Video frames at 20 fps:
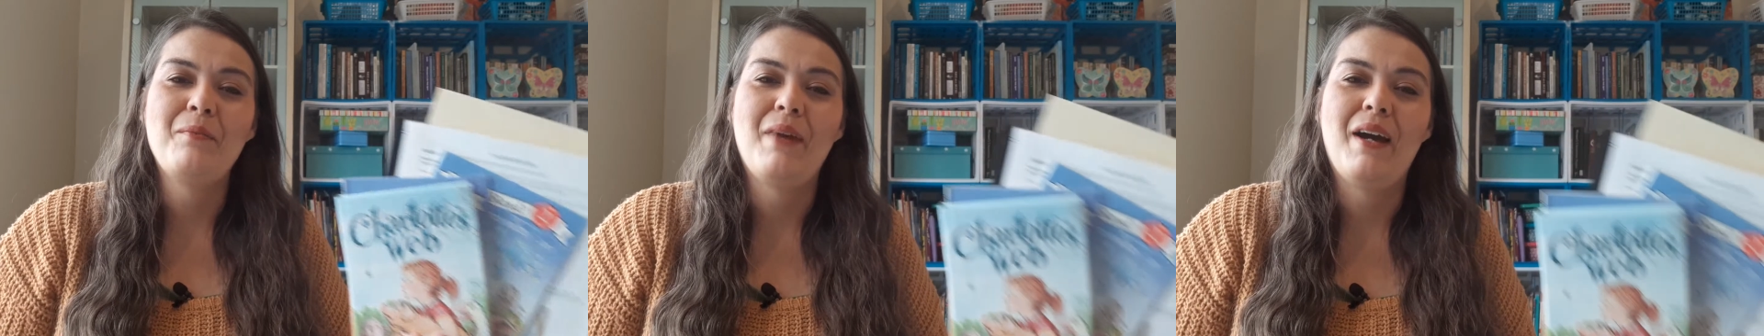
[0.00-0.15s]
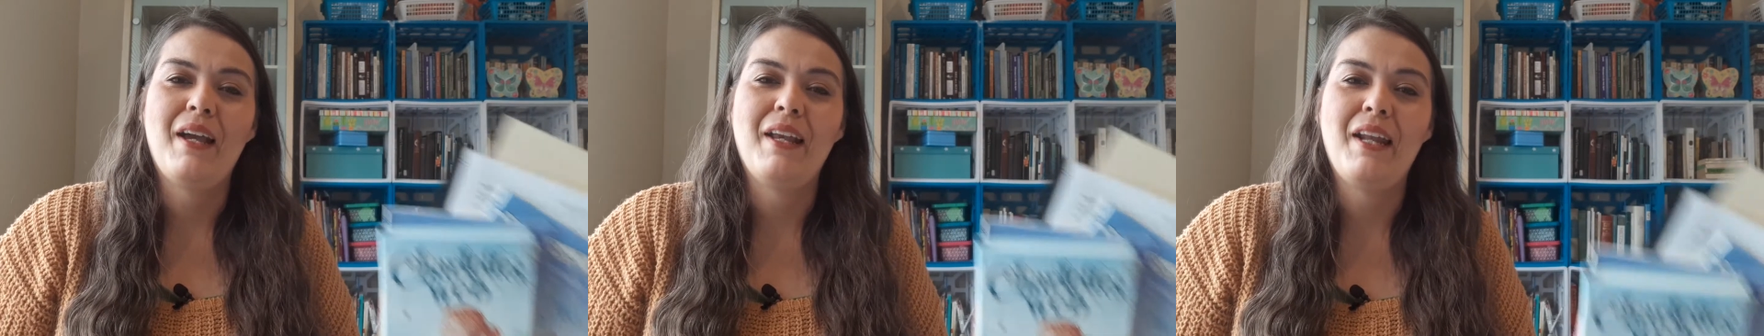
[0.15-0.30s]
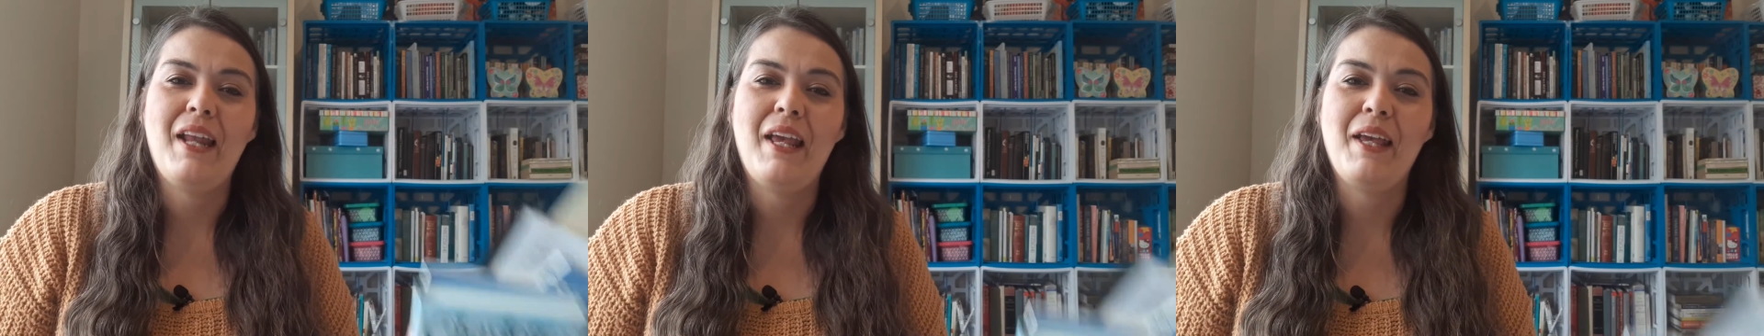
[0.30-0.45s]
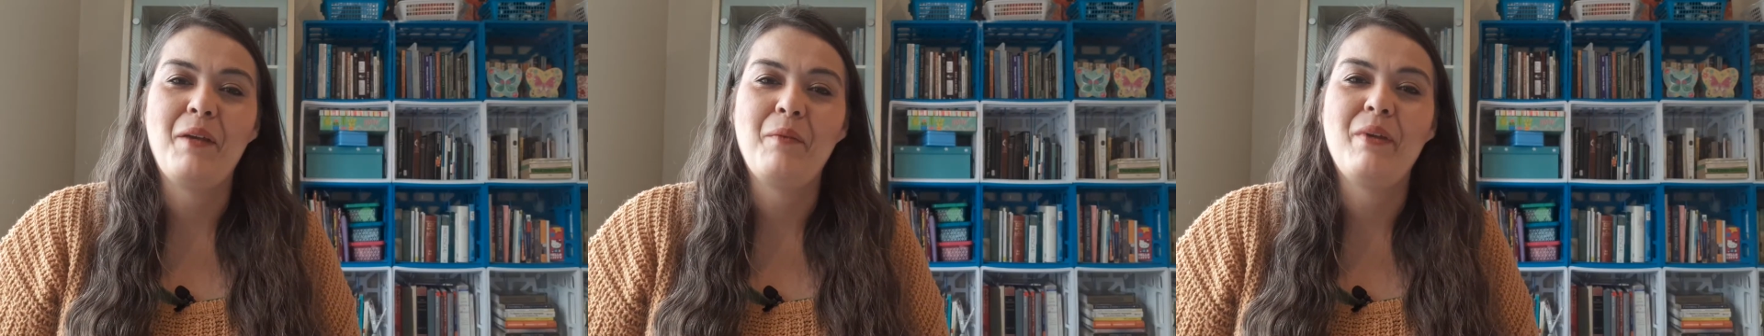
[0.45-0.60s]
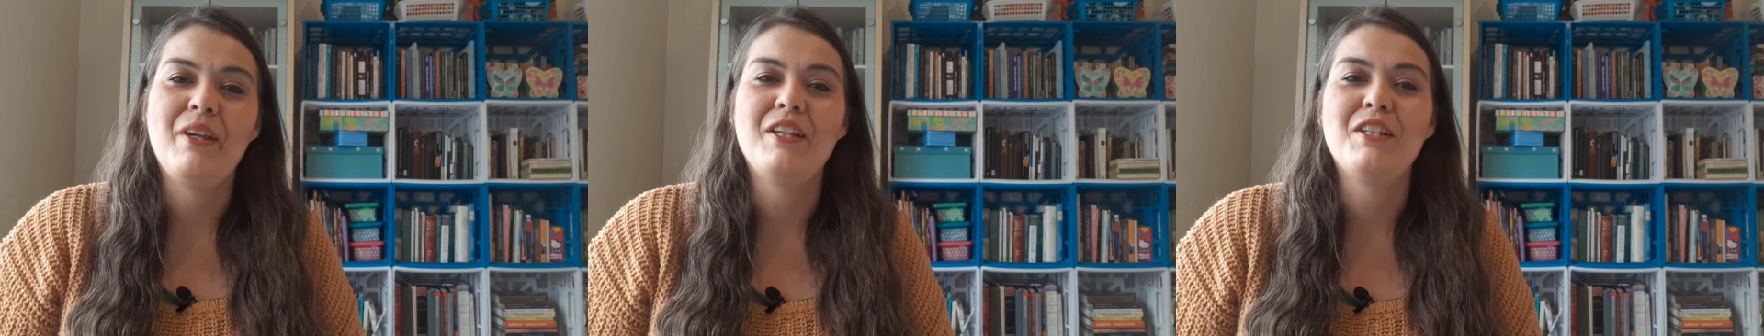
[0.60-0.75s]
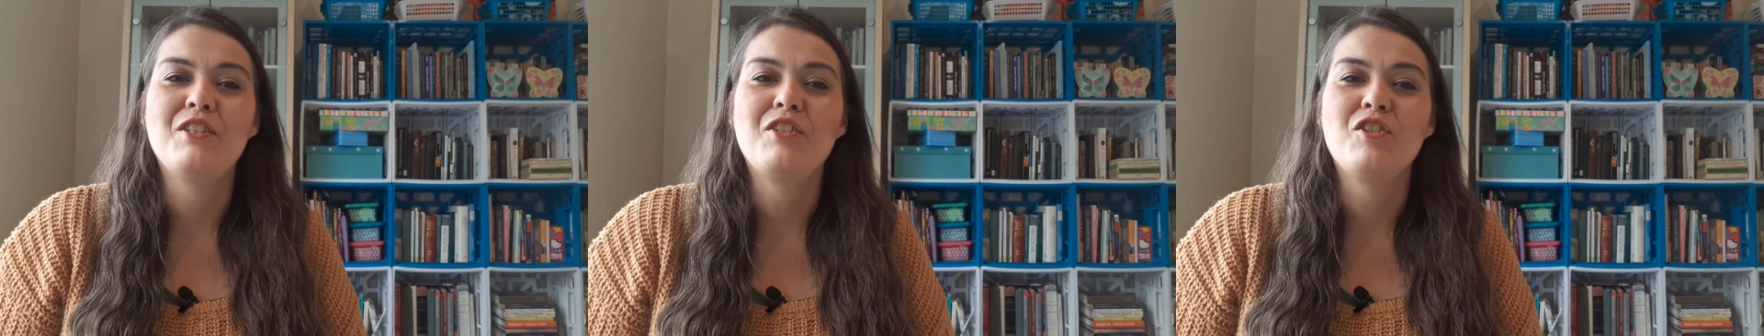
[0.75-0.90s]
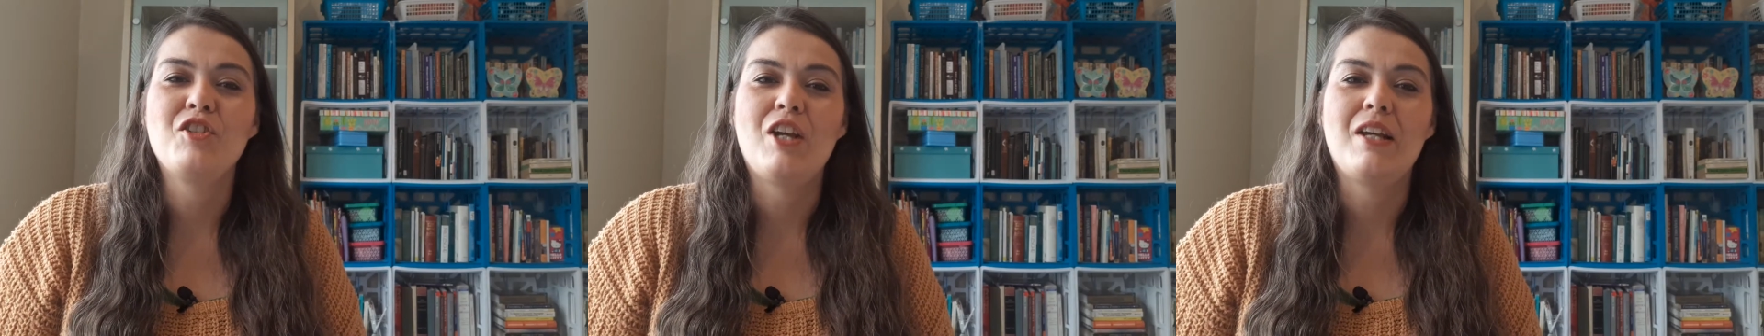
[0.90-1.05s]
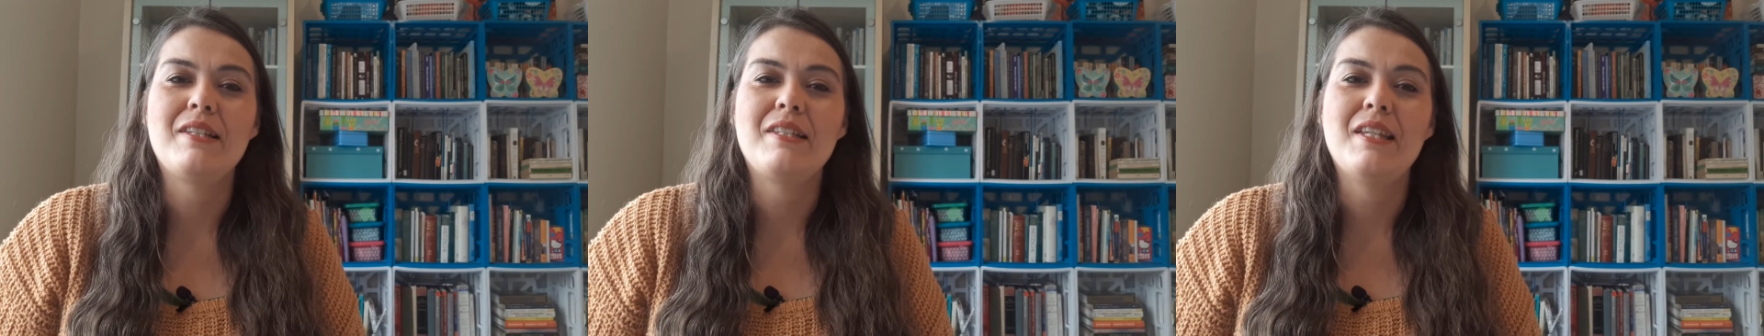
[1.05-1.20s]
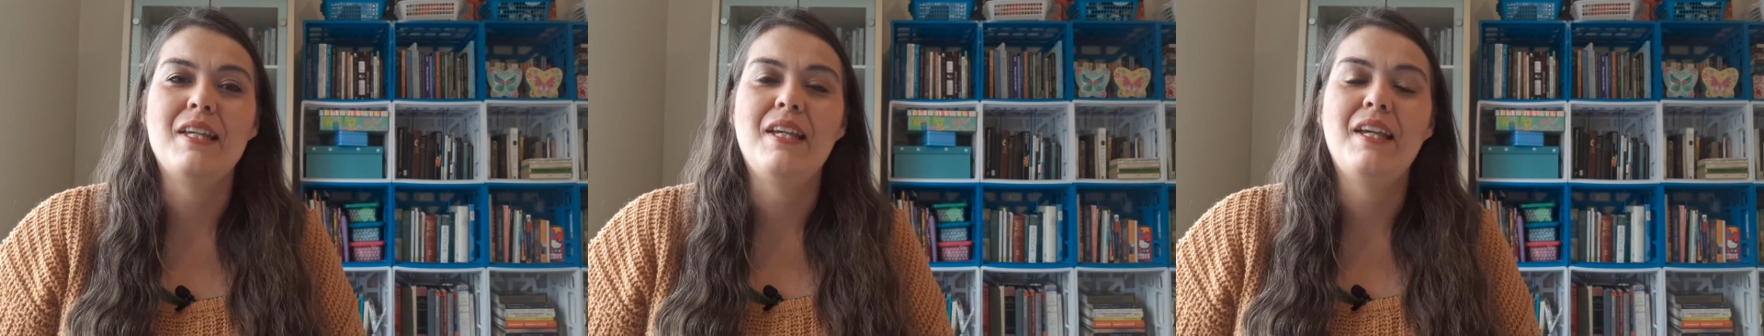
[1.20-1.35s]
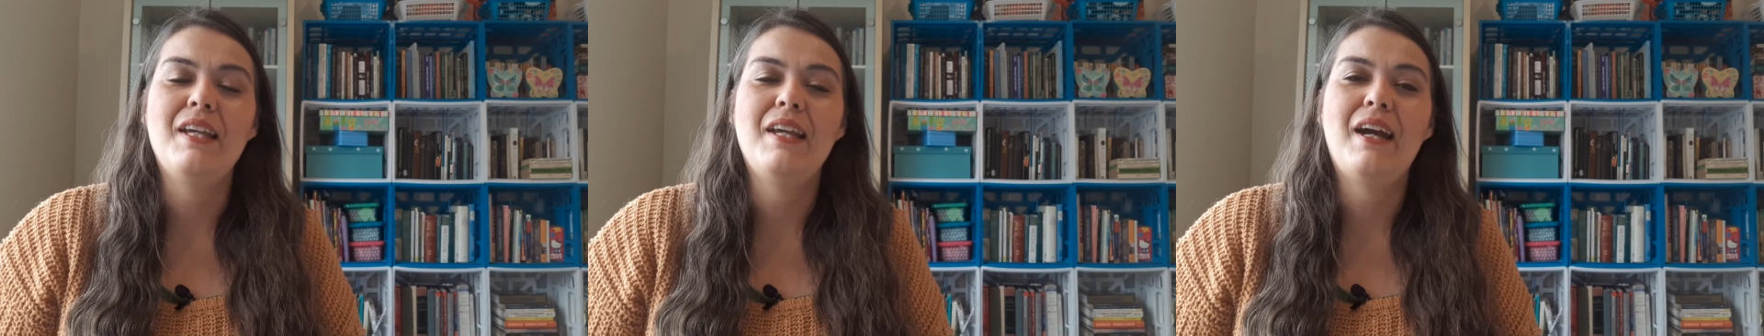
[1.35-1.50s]
my name is
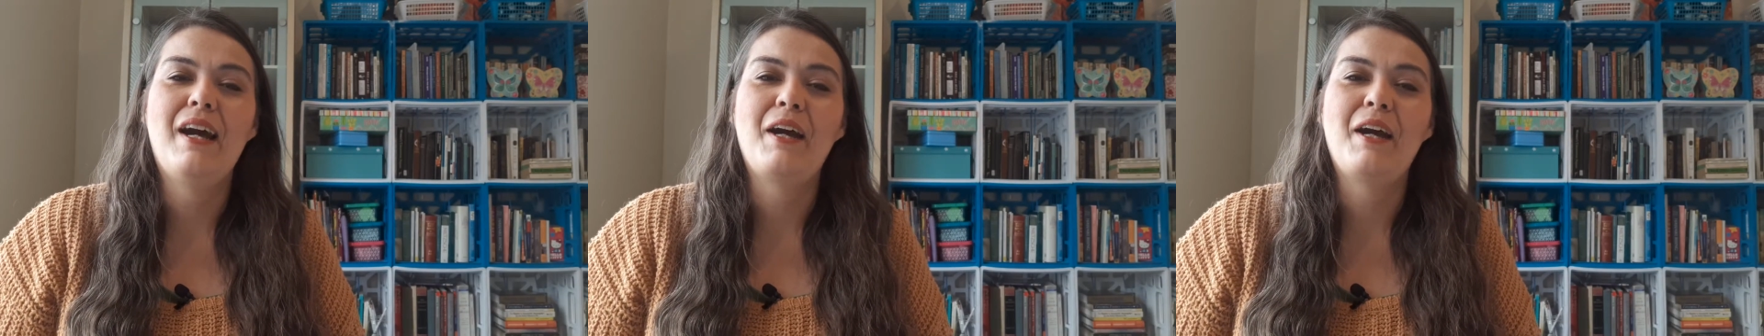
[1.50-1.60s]
Jessie.